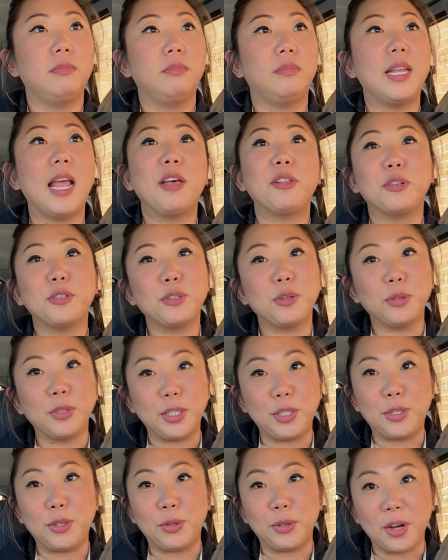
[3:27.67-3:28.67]
Now there's
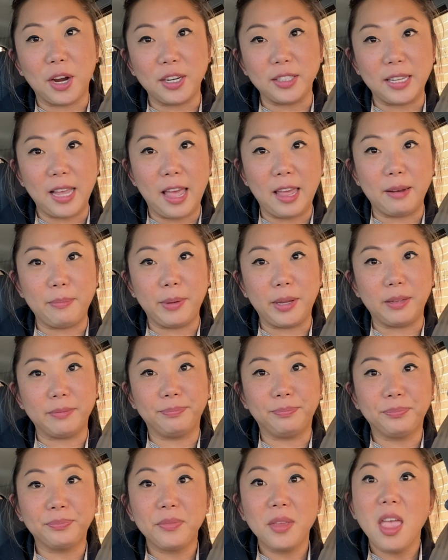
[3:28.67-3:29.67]
only two cars ahead of me.
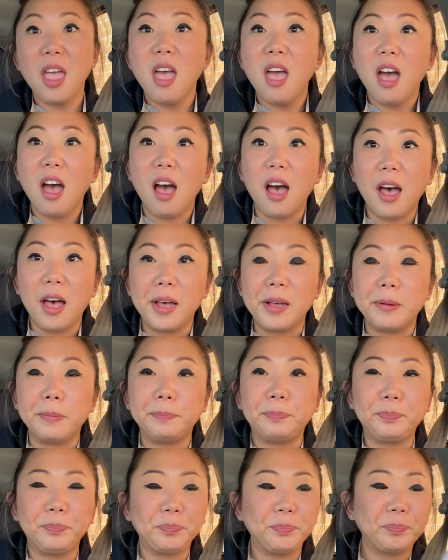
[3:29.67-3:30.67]

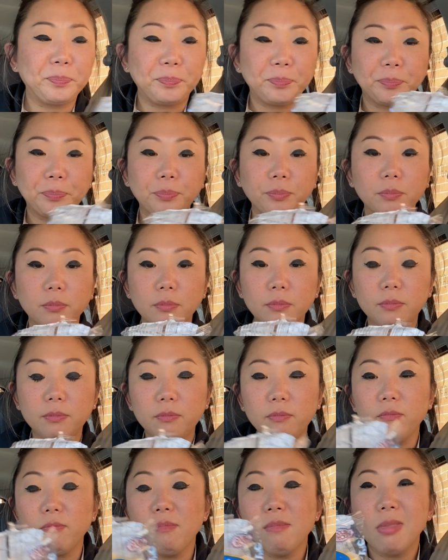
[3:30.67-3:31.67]
Um,
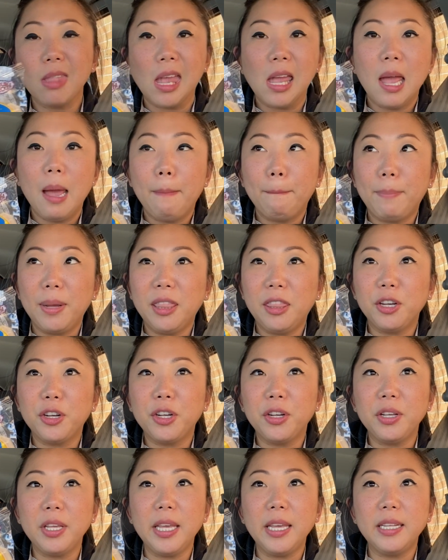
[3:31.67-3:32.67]
but the
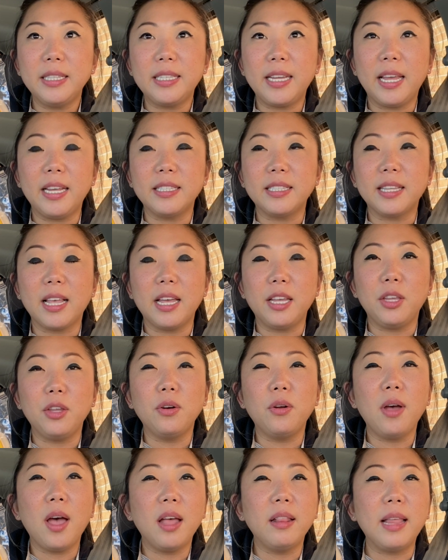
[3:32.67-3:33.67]
cookie tastes like, you
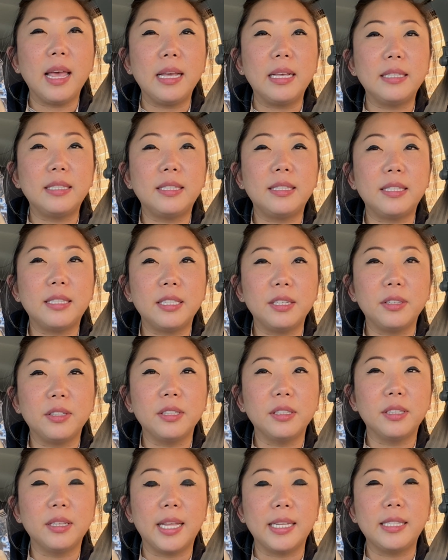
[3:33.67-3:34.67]
know how like
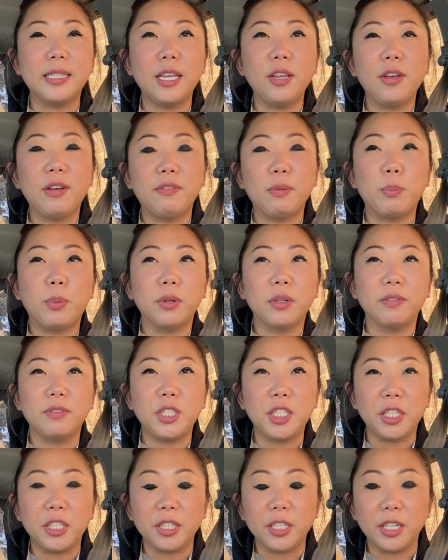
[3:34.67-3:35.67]
cereal, let's say you have a bowl of
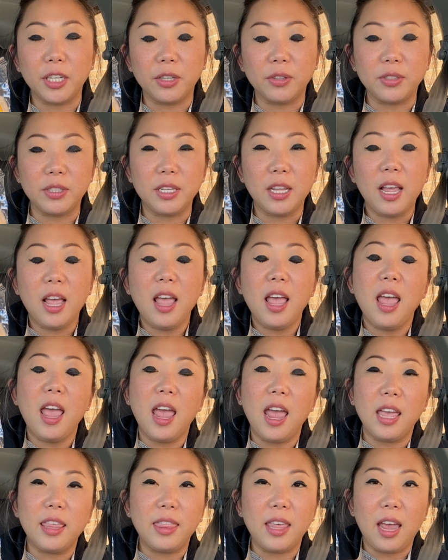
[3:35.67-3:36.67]
Cheerios
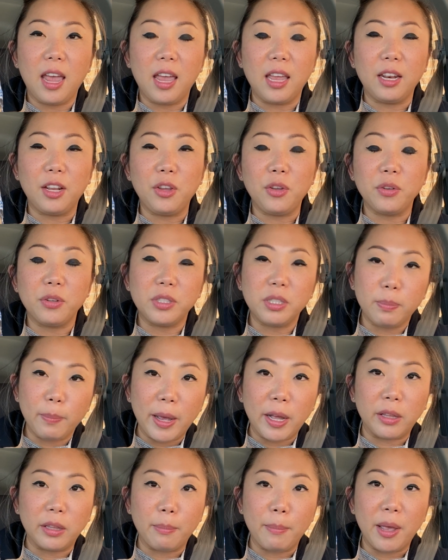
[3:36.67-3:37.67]
and then you
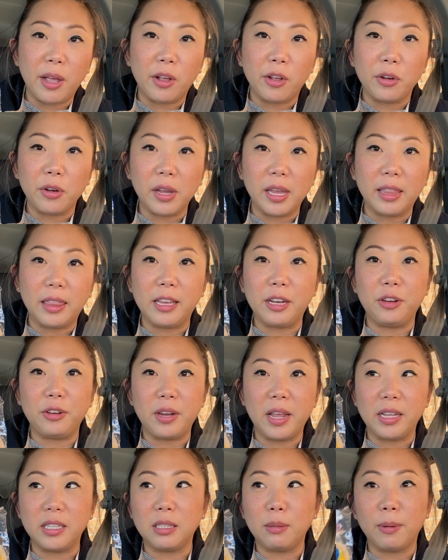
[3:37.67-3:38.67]
smell the milk and then you
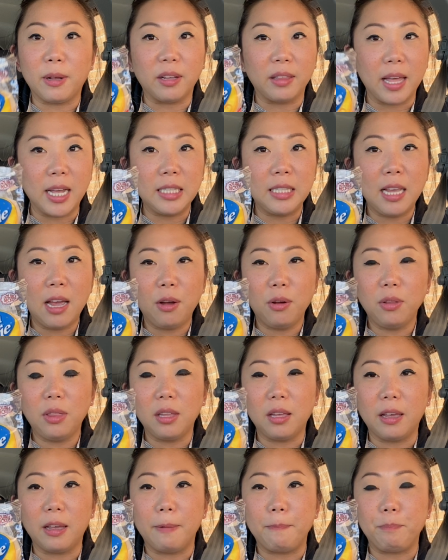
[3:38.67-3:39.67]
taste the milk. That's how
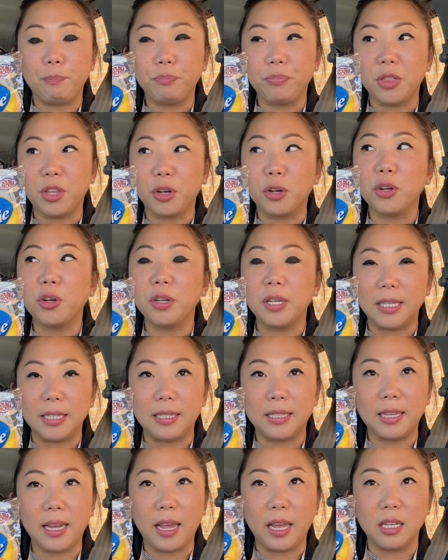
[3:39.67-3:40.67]
the, um, the
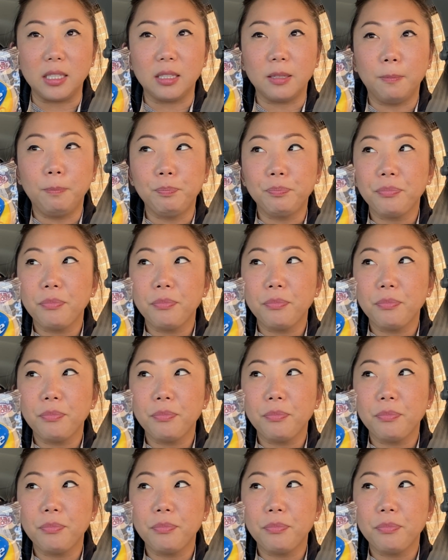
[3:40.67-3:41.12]
cookies taste.